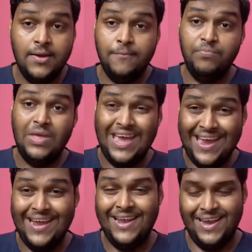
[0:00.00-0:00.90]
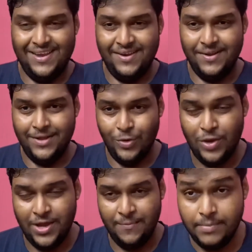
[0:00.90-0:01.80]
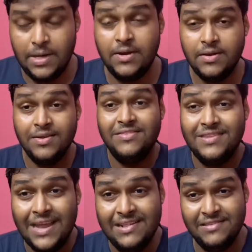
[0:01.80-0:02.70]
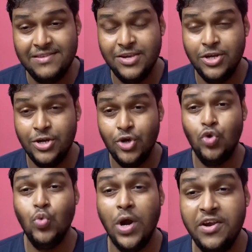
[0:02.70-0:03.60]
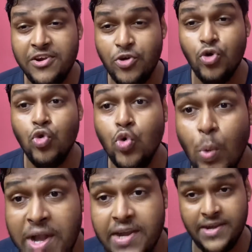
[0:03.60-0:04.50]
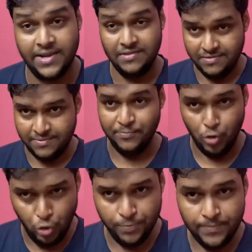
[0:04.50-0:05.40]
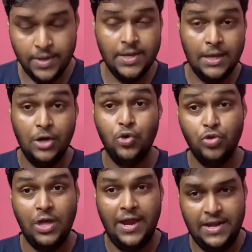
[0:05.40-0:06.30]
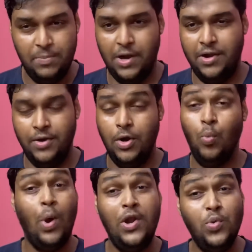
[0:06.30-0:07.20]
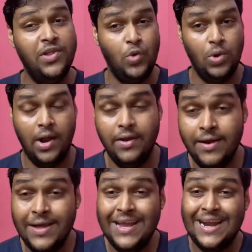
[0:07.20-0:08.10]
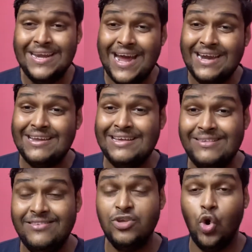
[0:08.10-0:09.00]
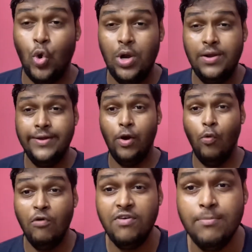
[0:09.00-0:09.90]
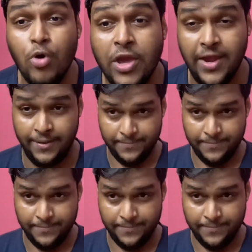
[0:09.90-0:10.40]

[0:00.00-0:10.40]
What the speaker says: the airline, it sells 200 to 220 tickets, due to the high demand. Now why do they do that? That is called overbooking.